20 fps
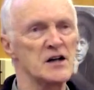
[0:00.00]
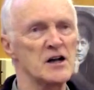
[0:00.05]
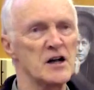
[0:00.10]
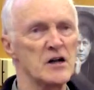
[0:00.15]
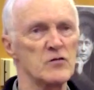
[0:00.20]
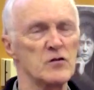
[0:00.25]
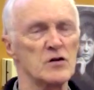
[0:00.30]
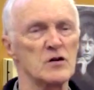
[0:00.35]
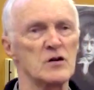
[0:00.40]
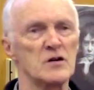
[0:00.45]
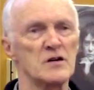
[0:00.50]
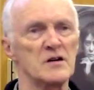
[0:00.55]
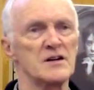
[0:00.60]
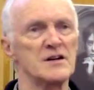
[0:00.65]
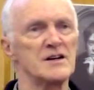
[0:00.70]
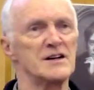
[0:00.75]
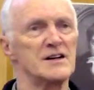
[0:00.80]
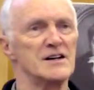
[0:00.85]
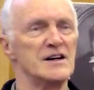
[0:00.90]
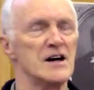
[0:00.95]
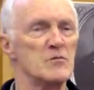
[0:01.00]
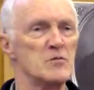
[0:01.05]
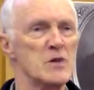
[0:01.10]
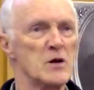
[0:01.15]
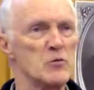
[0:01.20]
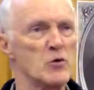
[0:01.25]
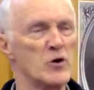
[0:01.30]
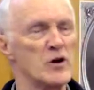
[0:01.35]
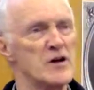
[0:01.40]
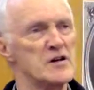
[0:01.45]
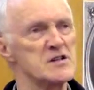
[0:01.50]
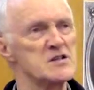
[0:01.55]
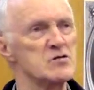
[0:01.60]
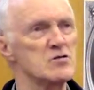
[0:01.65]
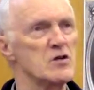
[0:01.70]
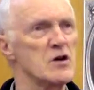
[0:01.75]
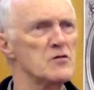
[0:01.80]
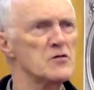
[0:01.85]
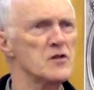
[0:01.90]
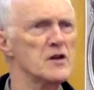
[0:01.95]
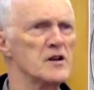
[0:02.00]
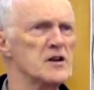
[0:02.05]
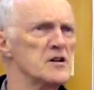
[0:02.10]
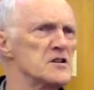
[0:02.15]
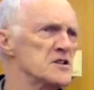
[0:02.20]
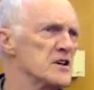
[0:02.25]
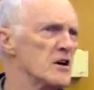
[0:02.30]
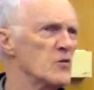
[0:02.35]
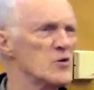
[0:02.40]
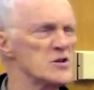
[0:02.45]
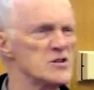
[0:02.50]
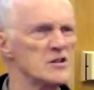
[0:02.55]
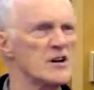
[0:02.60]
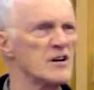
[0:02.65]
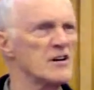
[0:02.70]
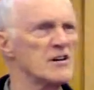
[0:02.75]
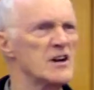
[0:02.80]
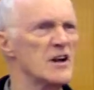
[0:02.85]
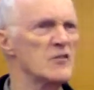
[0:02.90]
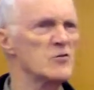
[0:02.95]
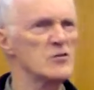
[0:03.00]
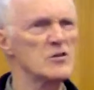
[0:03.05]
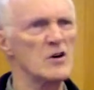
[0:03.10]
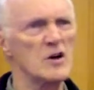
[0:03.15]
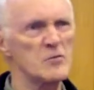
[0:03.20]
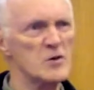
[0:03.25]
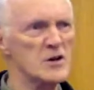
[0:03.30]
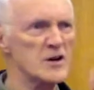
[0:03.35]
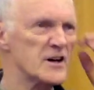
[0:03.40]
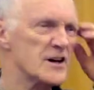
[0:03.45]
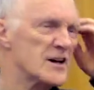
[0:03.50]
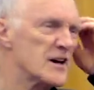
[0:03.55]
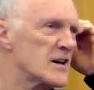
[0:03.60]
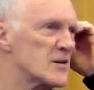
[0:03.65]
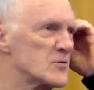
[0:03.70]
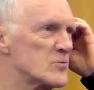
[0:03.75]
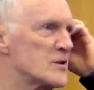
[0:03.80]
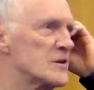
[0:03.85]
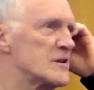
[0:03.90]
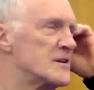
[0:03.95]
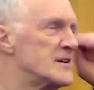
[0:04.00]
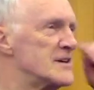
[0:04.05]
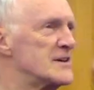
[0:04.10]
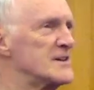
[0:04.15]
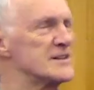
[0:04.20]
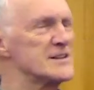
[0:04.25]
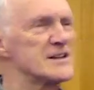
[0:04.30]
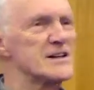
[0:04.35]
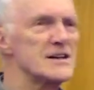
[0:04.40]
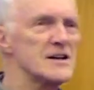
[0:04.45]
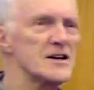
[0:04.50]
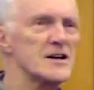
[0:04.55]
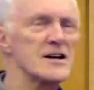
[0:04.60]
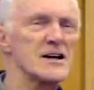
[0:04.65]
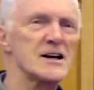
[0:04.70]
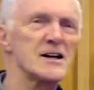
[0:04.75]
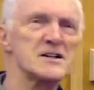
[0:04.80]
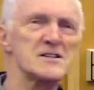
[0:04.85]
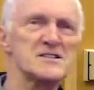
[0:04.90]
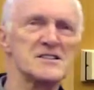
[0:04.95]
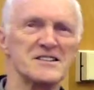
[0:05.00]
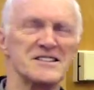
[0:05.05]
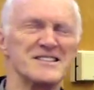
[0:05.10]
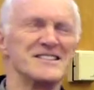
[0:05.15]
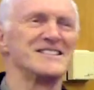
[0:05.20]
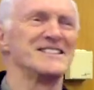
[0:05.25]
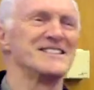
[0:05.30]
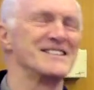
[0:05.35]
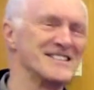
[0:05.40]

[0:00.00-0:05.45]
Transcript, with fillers: to love God. I remember when I was 12 thinking, I could love God, but I can't do it. I don't know how